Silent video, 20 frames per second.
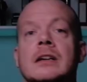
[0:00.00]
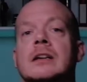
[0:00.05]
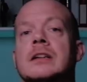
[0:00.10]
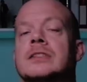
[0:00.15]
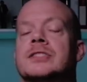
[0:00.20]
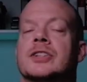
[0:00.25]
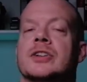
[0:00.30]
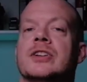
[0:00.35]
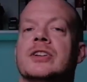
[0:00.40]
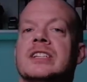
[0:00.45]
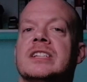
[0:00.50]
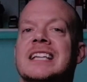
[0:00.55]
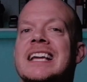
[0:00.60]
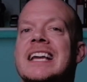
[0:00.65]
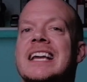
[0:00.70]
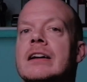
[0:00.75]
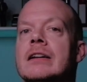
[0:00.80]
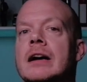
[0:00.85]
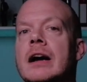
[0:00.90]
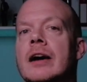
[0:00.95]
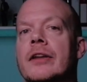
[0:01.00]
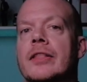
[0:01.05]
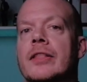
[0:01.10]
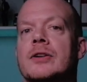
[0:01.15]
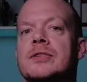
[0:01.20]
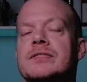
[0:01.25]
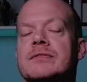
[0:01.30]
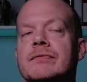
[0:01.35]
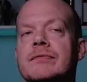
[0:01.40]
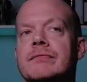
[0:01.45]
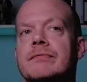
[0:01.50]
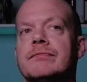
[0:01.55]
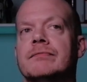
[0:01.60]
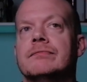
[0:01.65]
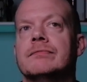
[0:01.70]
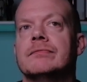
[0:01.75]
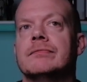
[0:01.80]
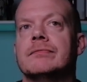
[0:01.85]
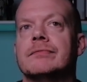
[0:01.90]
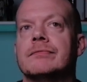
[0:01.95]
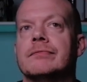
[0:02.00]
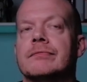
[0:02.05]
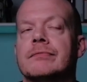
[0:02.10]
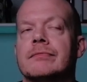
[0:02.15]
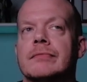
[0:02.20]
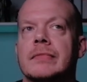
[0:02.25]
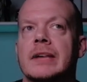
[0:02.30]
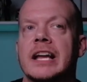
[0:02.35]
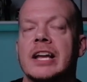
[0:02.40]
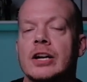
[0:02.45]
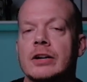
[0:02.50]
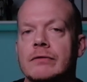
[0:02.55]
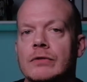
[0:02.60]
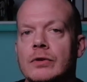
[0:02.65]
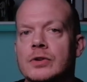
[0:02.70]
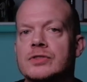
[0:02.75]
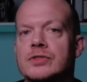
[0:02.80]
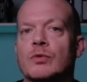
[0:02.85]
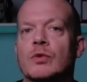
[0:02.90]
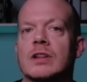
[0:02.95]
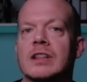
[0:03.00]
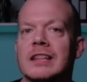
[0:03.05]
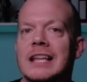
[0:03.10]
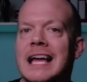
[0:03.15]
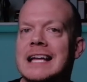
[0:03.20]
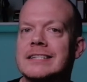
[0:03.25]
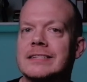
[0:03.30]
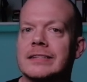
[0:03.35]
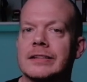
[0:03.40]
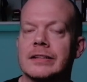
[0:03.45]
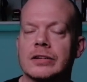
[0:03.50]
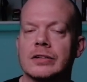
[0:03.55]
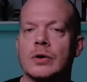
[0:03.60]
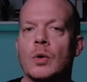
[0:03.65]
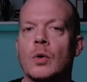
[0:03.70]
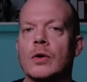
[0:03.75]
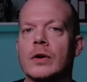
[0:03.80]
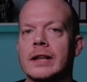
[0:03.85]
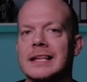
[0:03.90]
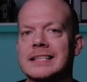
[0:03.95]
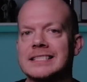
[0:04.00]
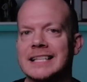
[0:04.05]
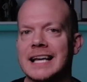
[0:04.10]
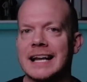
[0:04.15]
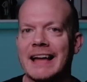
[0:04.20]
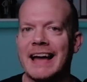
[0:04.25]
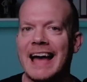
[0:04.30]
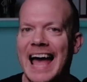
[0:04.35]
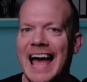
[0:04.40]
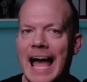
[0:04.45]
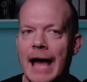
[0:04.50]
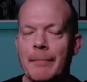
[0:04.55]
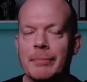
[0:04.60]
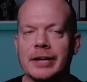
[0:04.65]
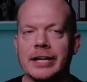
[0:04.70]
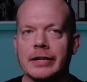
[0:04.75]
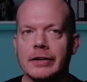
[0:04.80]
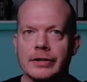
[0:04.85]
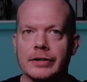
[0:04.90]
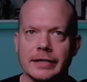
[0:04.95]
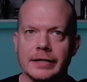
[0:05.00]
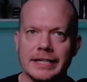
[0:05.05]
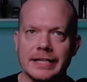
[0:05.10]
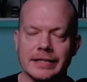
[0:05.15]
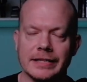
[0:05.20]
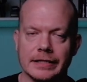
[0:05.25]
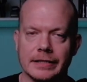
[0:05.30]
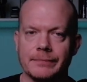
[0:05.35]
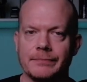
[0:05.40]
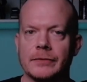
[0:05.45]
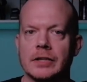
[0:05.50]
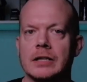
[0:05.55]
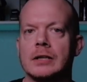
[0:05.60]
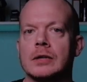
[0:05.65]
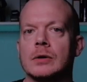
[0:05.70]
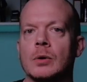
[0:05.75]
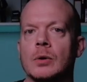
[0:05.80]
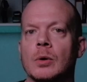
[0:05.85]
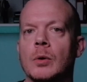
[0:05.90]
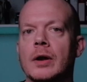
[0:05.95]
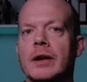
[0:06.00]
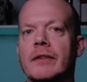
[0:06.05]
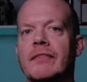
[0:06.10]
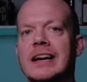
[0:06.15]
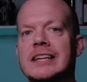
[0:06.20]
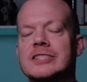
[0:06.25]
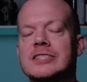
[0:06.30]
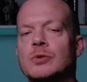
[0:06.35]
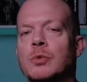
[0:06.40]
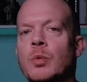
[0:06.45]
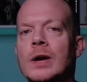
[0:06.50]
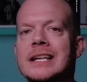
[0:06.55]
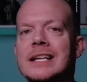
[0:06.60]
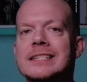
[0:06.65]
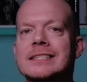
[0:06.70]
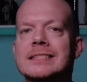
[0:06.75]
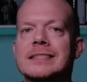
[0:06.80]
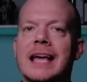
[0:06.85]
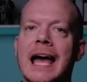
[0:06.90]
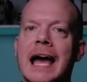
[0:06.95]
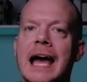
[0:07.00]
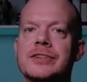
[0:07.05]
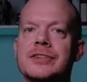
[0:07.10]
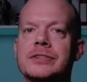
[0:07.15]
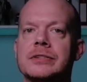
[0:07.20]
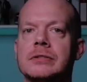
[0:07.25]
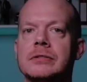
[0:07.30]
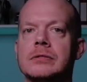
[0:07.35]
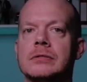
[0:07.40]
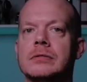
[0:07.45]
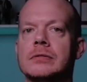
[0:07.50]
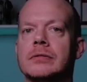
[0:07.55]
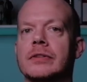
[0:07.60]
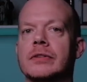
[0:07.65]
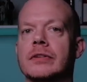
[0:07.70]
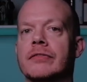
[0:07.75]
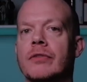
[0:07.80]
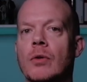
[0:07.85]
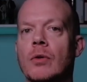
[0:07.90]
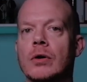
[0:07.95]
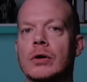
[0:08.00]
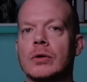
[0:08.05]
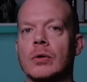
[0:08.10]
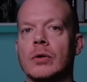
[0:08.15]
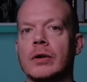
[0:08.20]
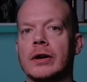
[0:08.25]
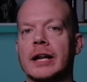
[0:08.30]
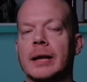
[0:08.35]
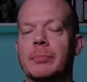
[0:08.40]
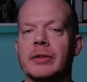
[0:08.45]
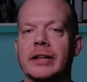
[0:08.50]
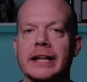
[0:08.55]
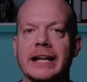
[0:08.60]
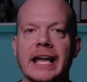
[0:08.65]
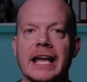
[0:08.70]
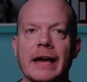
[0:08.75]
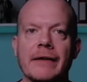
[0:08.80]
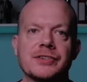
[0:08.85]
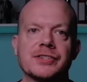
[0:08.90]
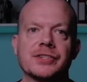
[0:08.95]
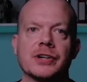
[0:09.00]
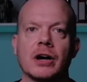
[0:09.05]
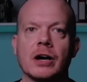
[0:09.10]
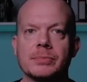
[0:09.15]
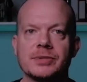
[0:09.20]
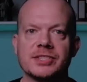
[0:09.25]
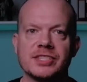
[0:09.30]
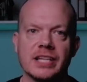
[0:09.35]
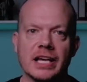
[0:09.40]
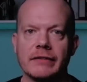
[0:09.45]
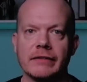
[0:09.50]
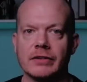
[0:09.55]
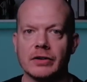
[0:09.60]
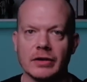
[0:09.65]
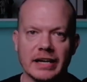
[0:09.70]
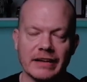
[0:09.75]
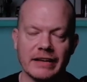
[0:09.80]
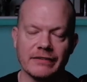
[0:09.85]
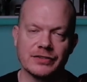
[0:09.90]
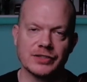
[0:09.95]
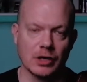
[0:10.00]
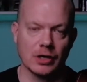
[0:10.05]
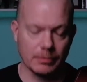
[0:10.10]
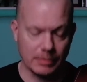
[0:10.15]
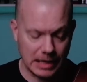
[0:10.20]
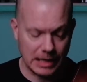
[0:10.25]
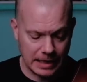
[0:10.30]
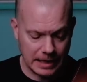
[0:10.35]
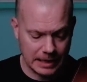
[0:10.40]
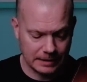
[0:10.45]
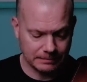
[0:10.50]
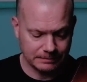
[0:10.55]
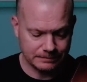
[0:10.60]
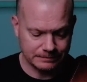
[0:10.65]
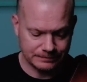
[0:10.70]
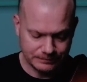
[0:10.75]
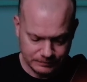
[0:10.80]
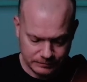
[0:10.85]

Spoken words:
So you can hear how those intervals relate to the chord that's kind of happening underneath it. Well, what if I switch that to the 4 chord and I play an F sharp 7 or an F sharp 9?